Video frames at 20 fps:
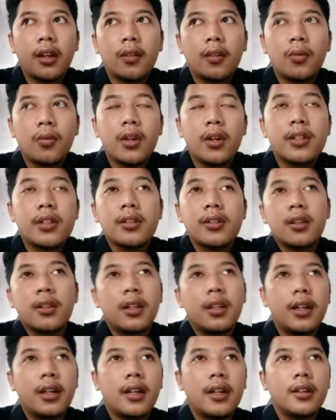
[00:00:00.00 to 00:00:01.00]
want to
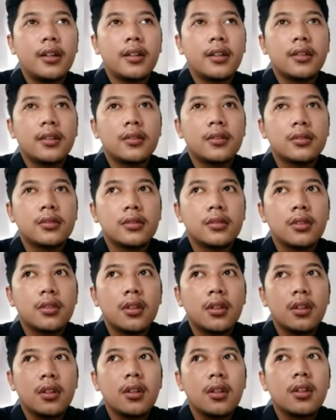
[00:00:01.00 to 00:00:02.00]
learn
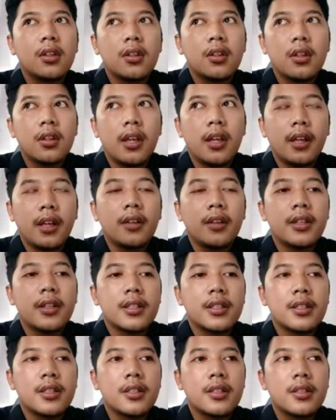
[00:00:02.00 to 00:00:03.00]

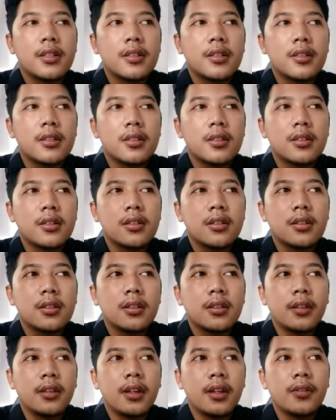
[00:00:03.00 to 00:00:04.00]
English
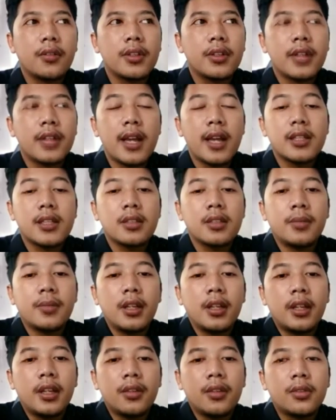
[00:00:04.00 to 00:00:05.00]
language as a
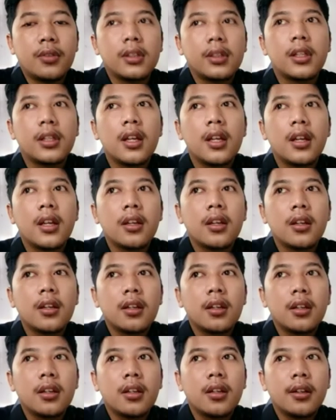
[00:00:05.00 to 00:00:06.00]
bilingual.
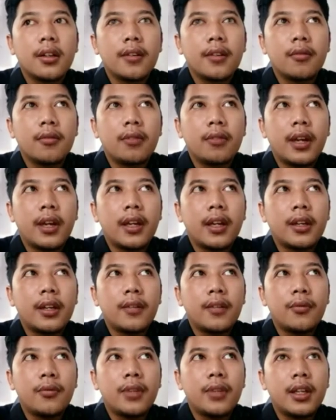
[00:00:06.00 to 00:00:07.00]

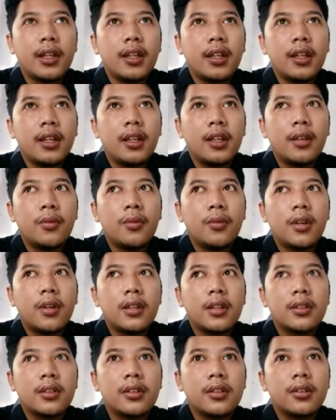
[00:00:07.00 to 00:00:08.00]
When he
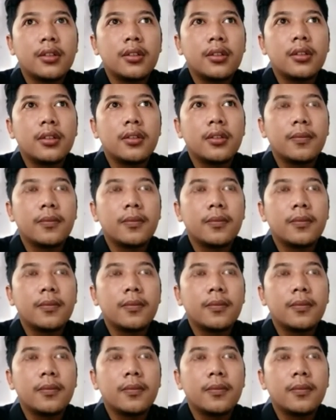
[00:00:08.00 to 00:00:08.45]
want to